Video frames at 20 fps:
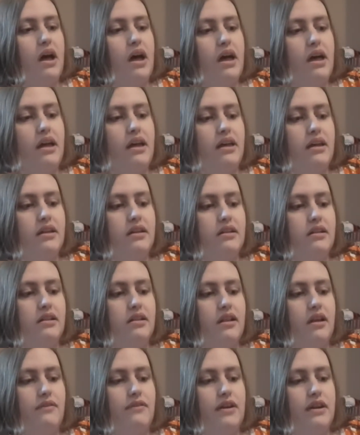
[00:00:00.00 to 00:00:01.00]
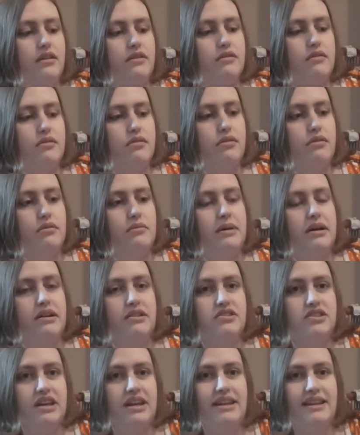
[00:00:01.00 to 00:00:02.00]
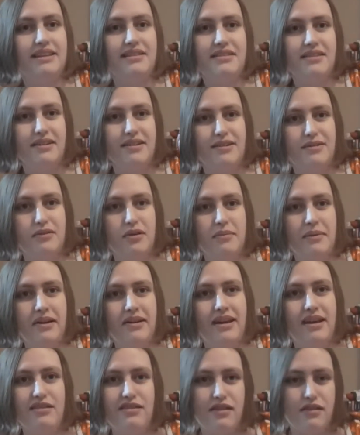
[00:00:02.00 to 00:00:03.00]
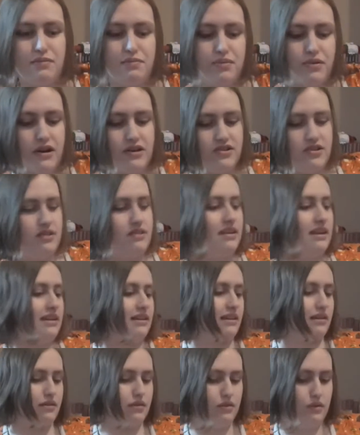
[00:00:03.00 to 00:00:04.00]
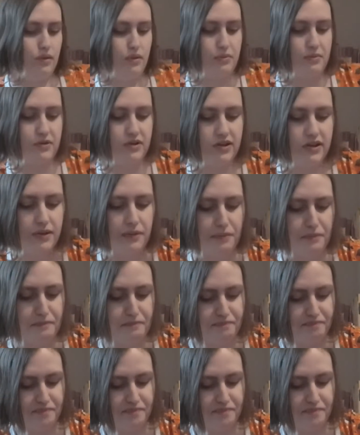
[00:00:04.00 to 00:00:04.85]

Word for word: I love it so much. It's got chromium on it, it's precious, it is super cute.